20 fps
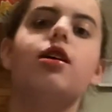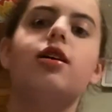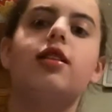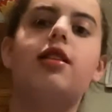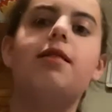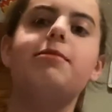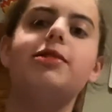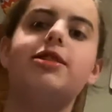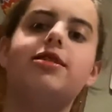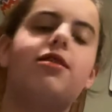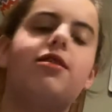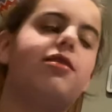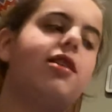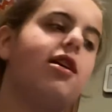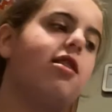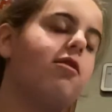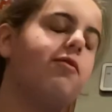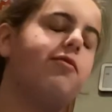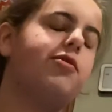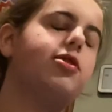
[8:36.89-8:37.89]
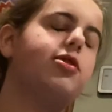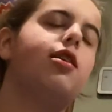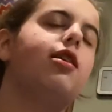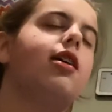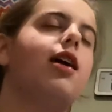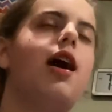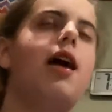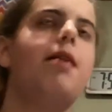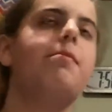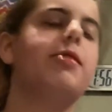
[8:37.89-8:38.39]
Let me start that over.
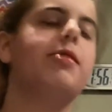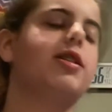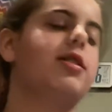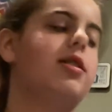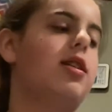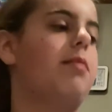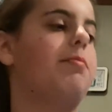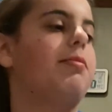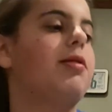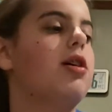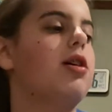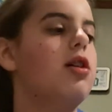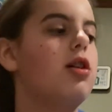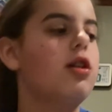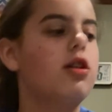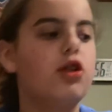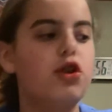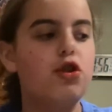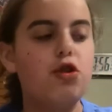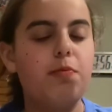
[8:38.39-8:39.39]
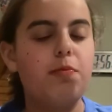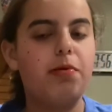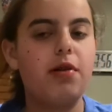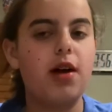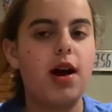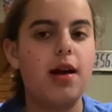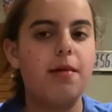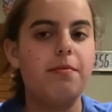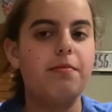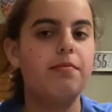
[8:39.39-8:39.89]
Sorry, I mixed it up. U
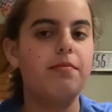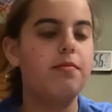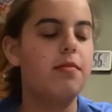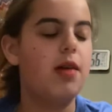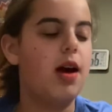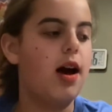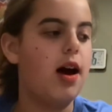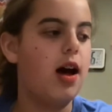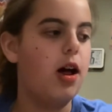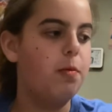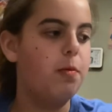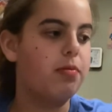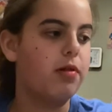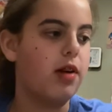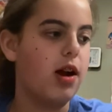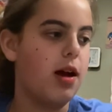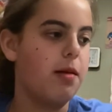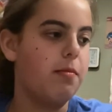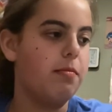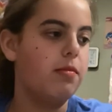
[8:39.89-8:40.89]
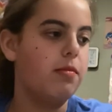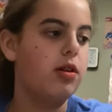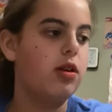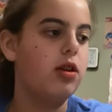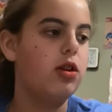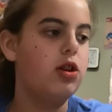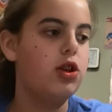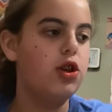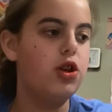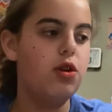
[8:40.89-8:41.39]
prime, L prime,
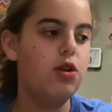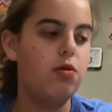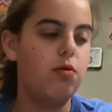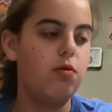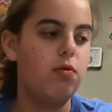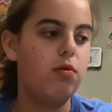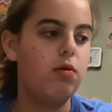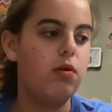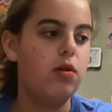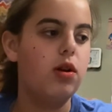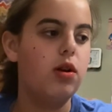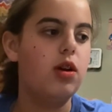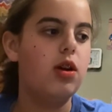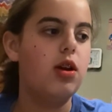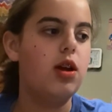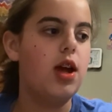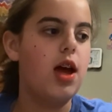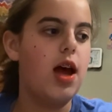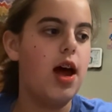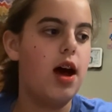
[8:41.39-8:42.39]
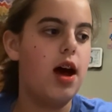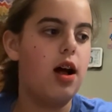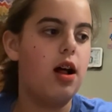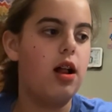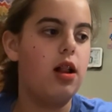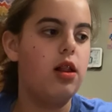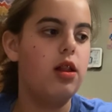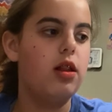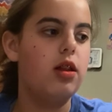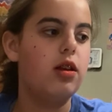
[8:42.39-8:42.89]
U,
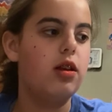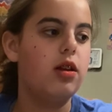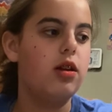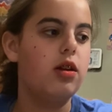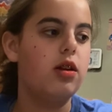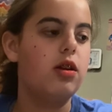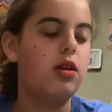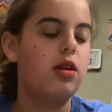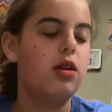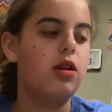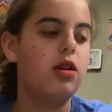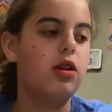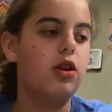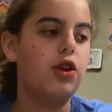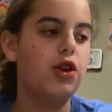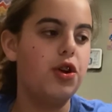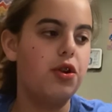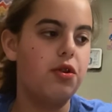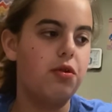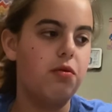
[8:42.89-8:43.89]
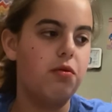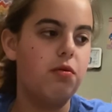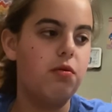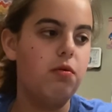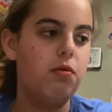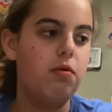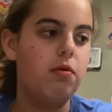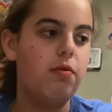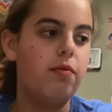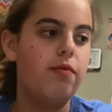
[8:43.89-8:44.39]
L, U,
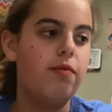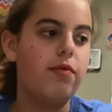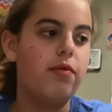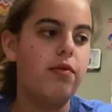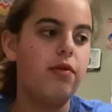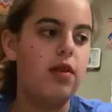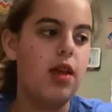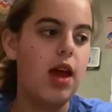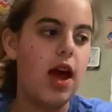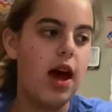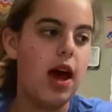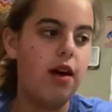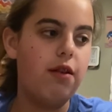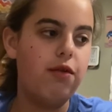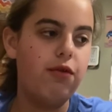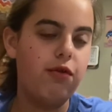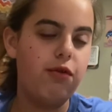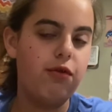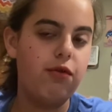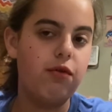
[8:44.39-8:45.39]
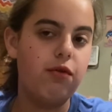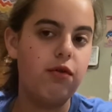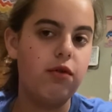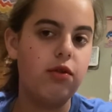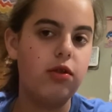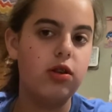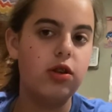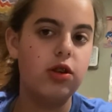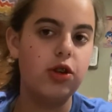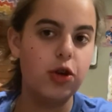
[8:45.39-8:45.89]
F,
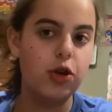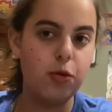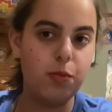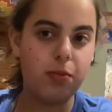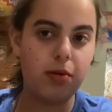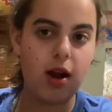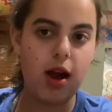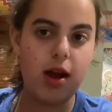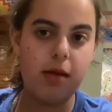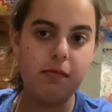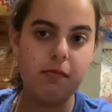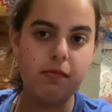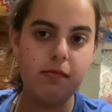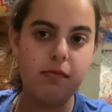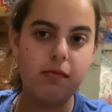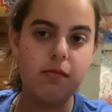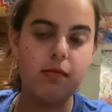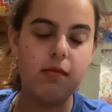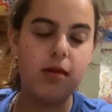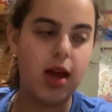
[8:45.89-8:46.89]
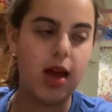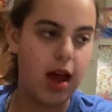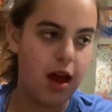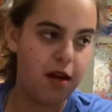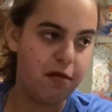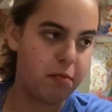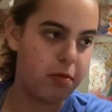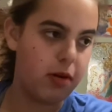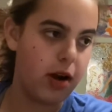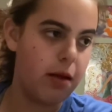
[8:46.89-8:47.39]
U prime,
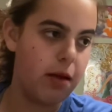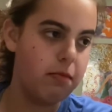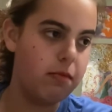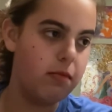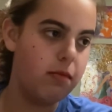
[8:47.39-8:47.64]
F prime.